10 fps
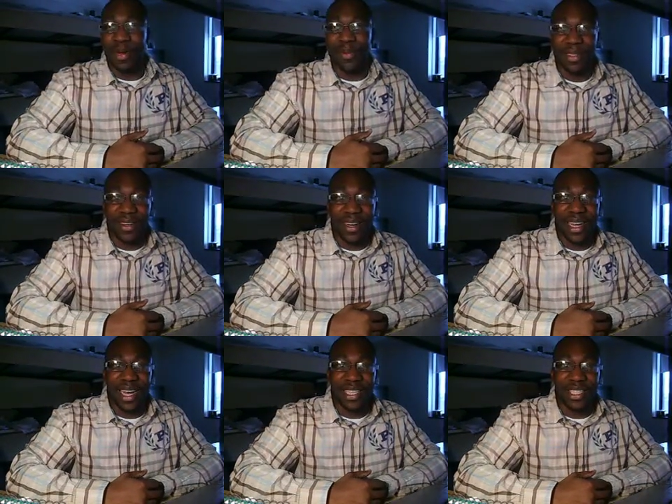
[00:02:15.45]
it up with the
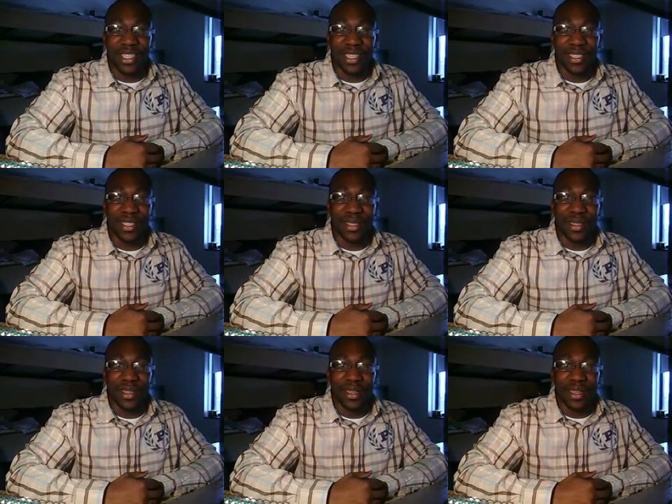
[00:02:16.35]
Kardashians.
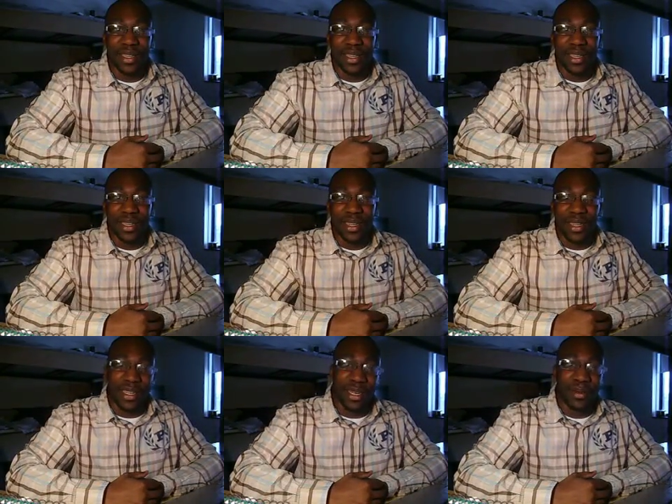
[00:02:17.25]

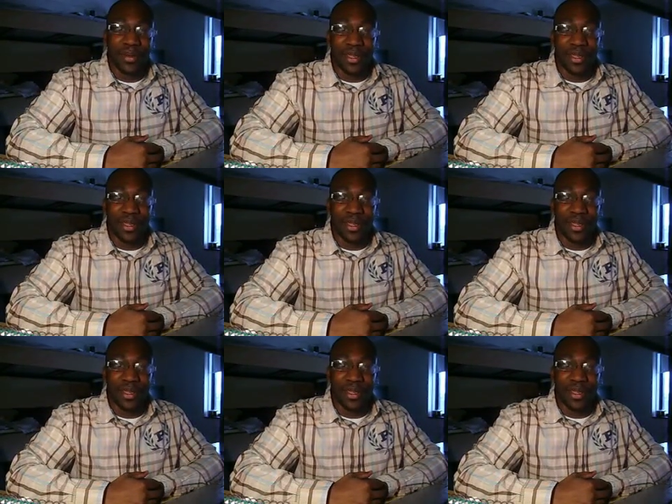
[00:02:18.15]
Kim,